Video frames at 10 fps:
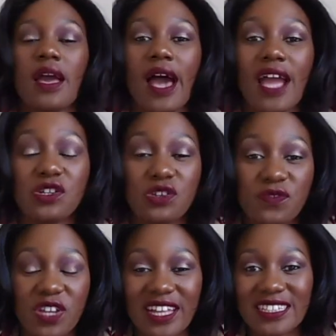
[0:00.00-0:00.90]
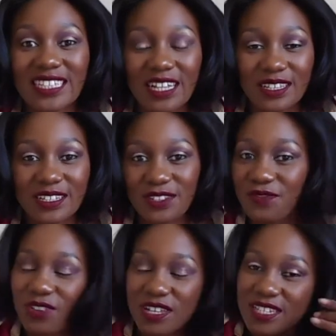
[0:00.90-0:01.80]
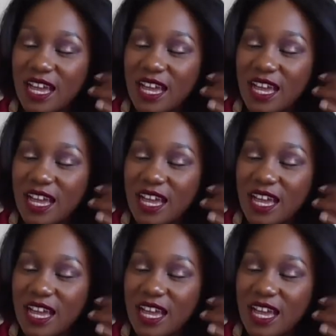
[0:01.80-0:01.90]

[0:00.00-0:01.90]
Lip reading: I don't know if you can tell the difference.